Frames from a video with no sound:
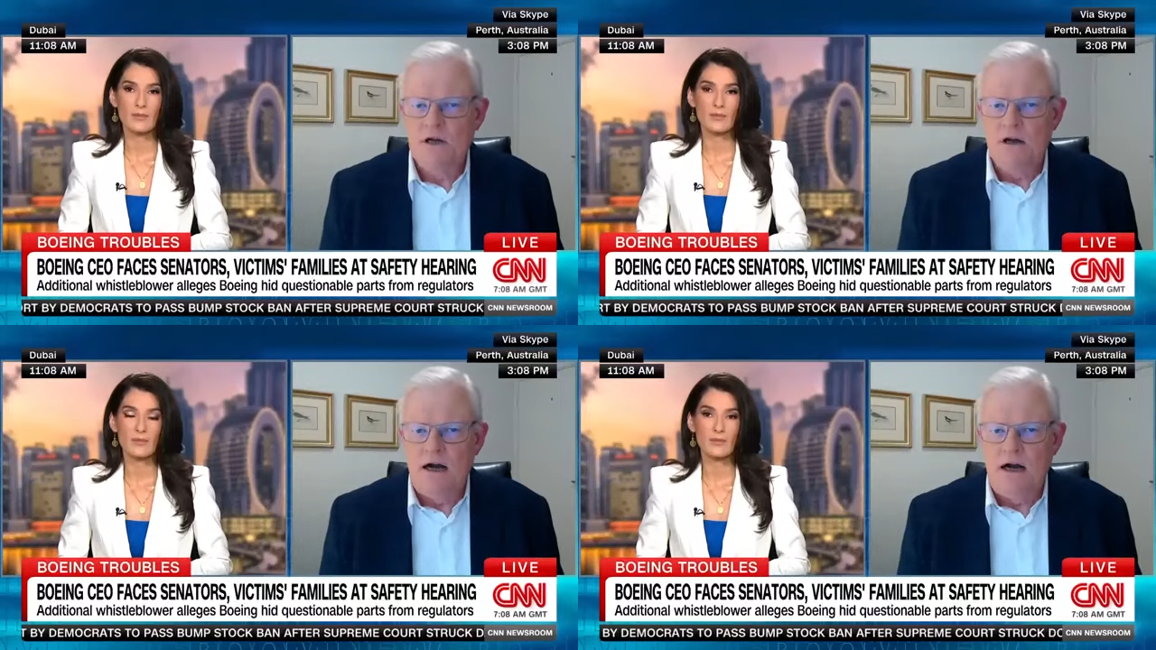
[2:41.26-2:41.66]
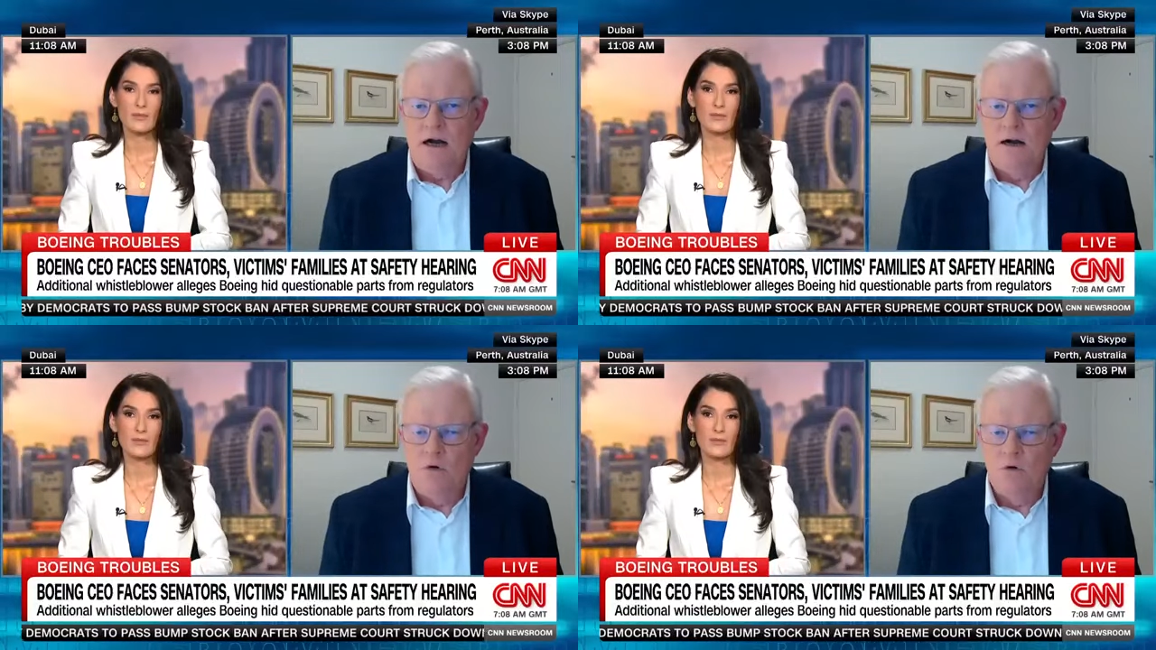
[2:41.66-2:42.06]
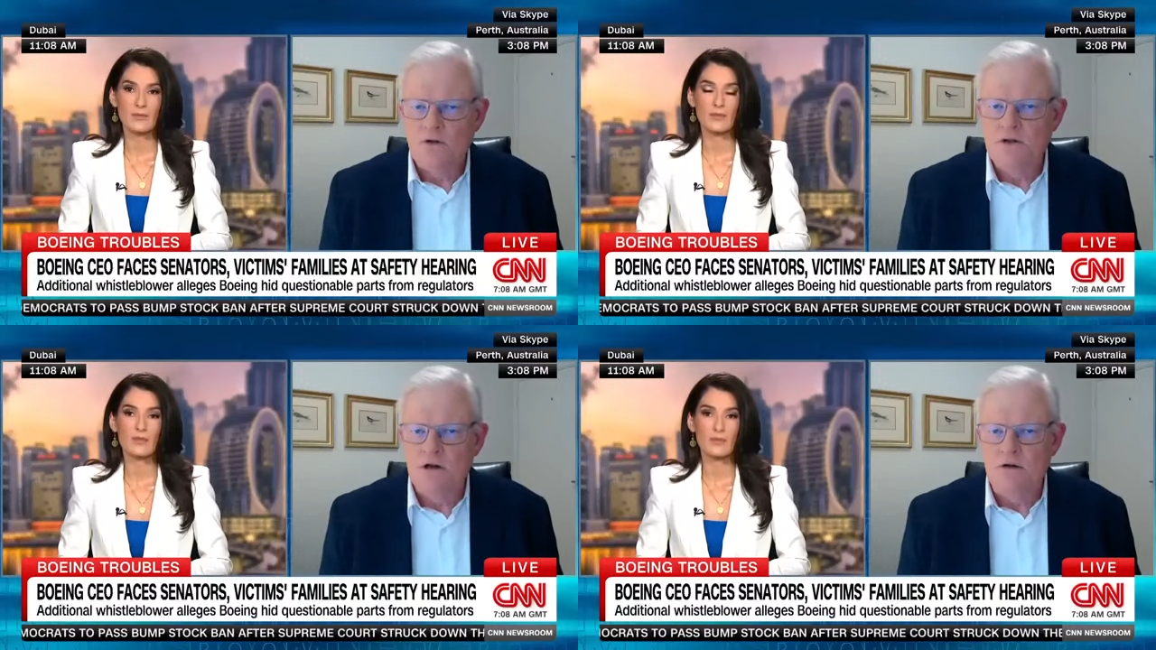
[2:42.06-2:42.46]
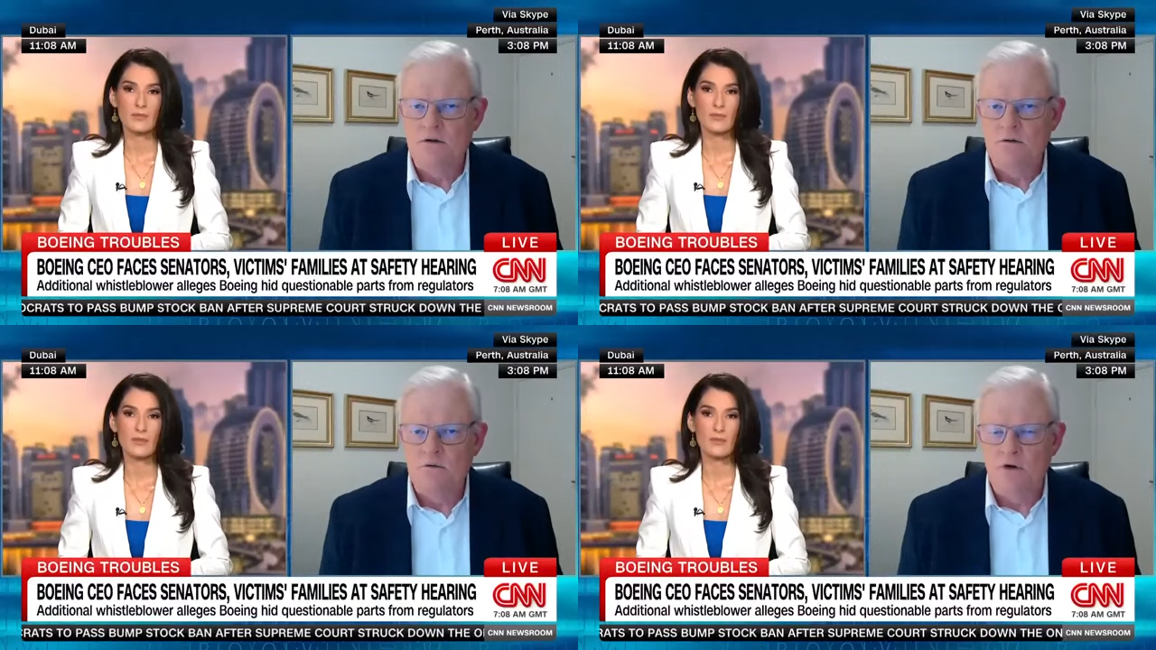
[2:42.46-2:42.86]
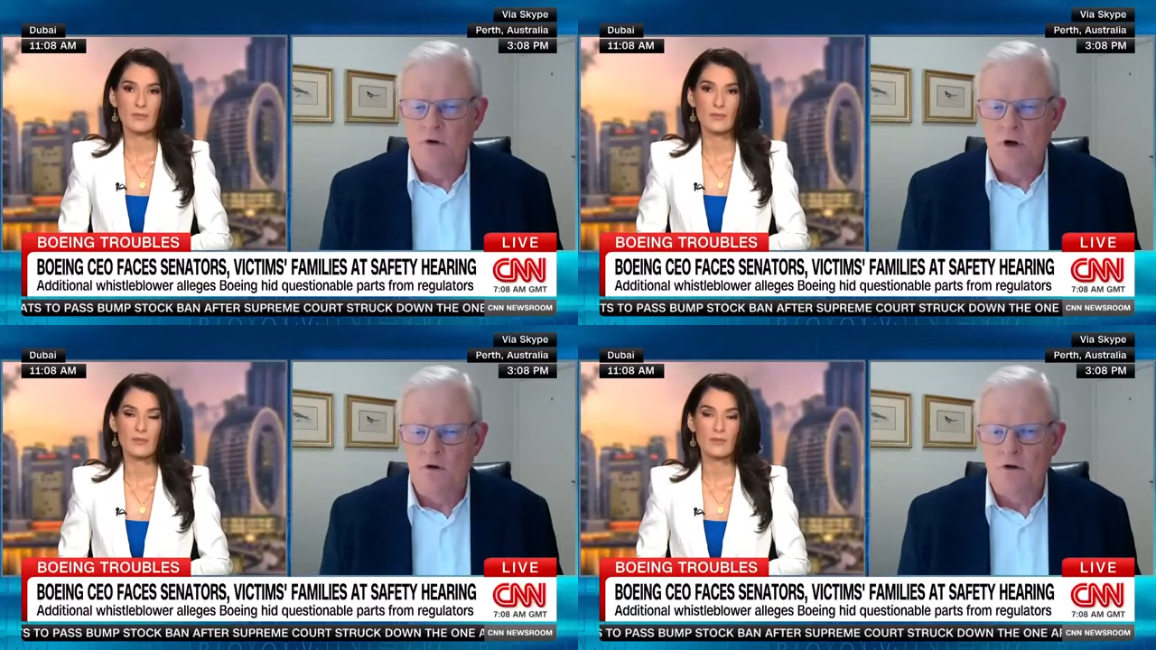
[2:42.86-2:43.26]
Speaker 1: Uh, also, you
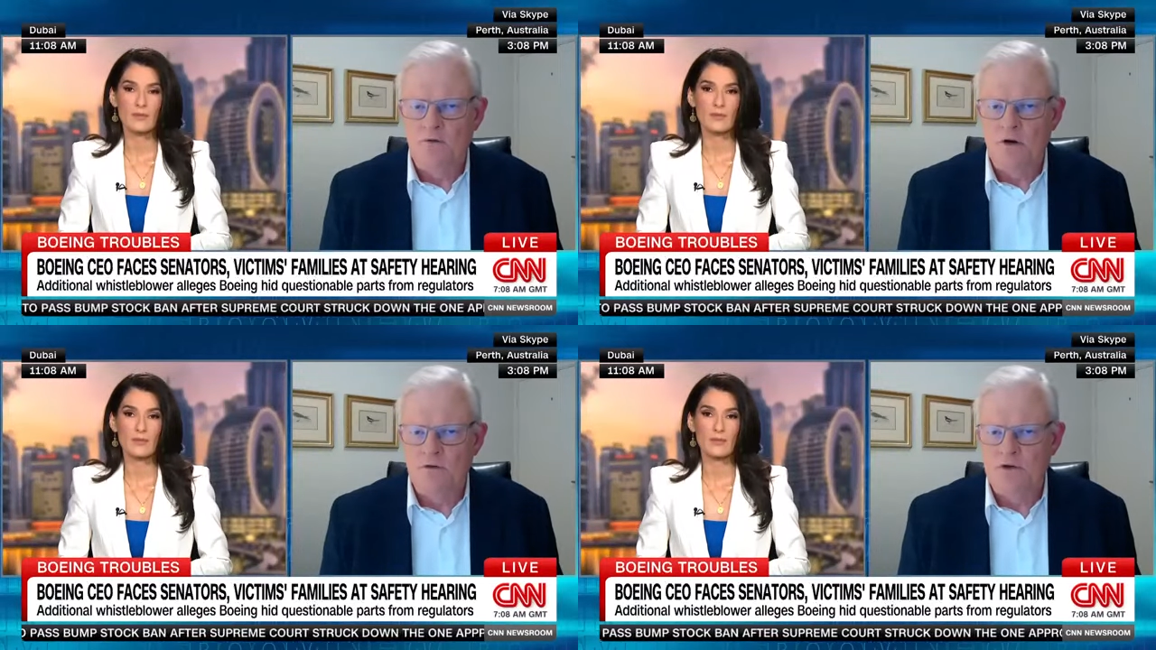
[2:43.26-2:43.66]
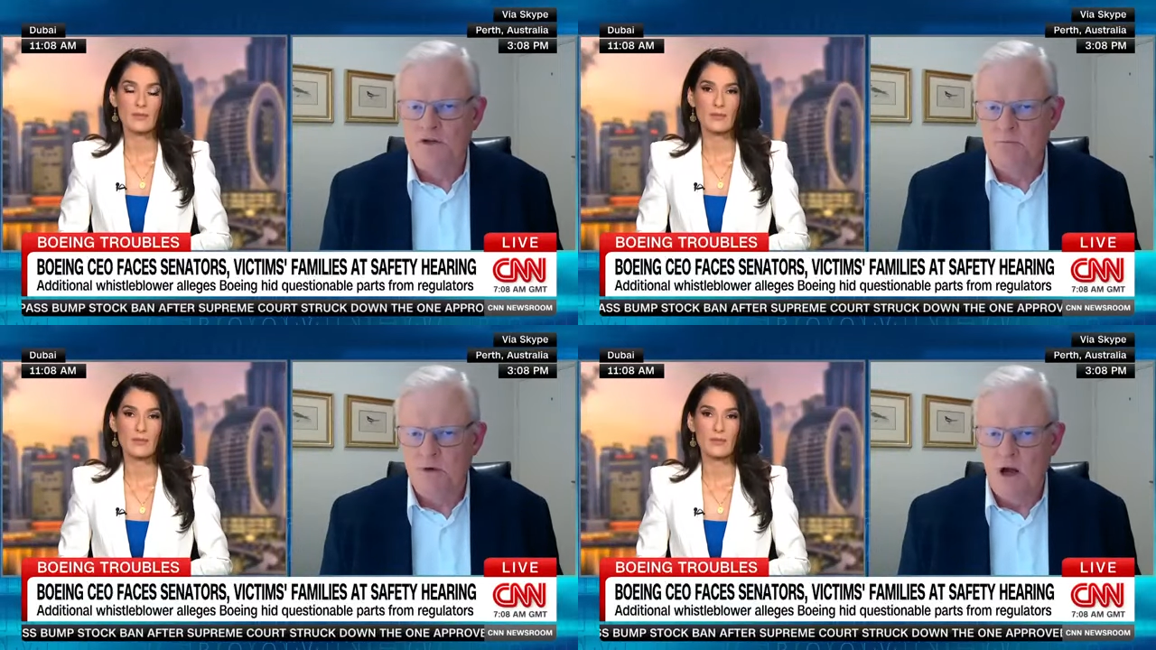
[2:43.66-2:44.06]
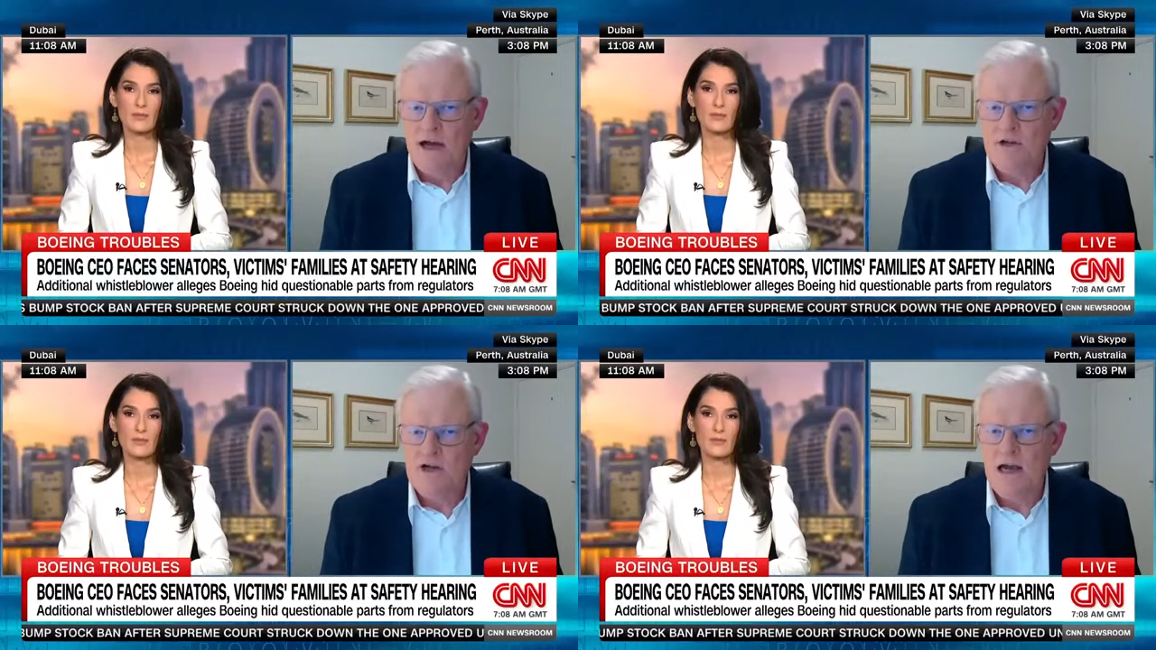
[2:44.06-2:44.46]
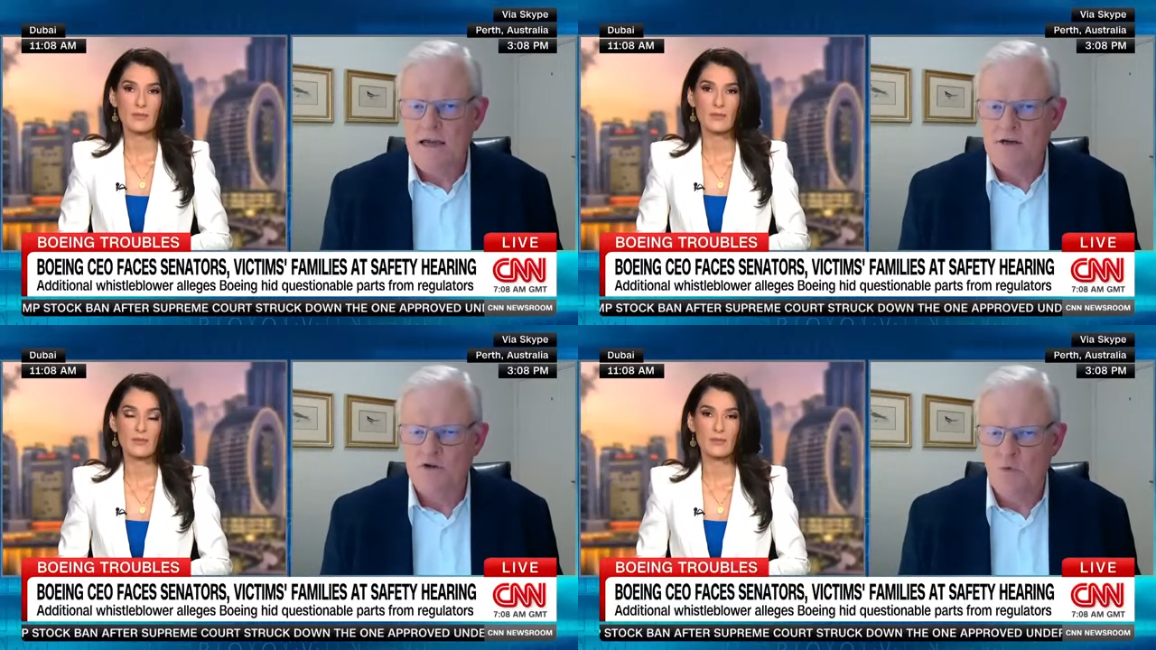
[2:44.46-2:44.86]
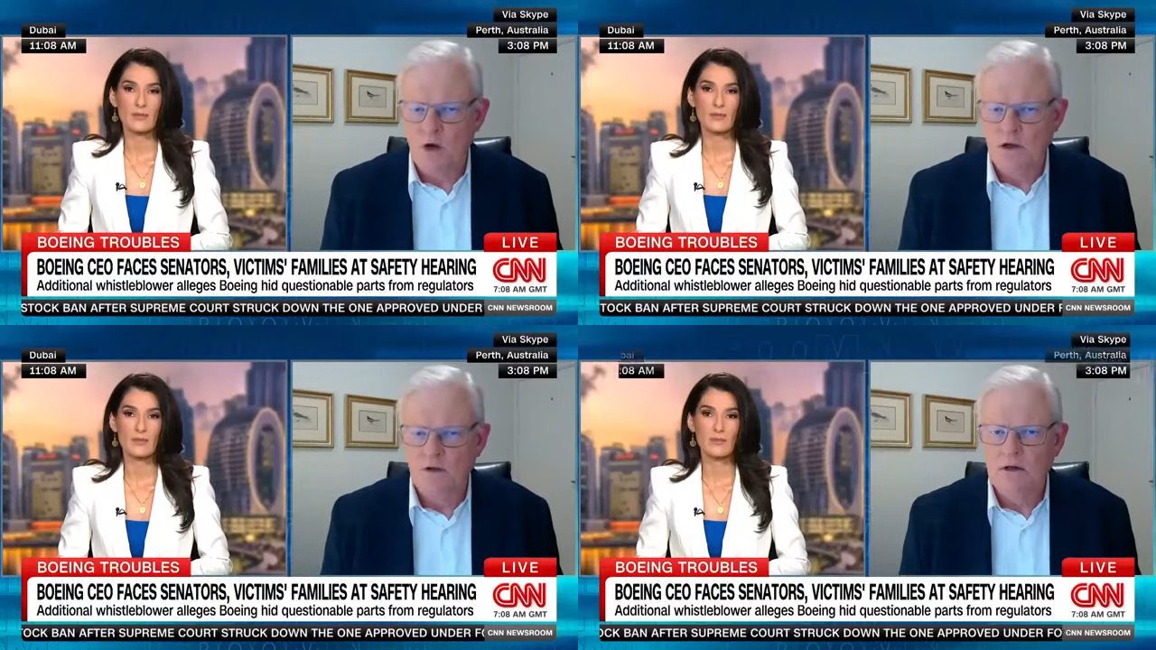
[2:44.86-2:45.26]
know, you've got the supply chain as
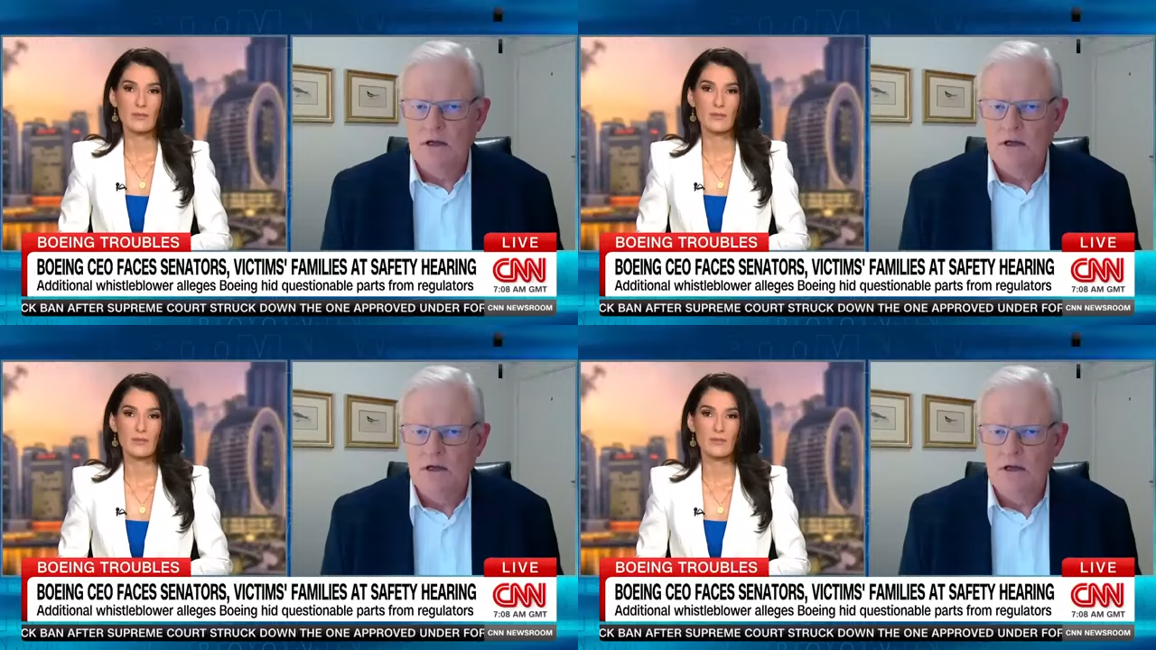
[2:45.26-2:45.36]
well.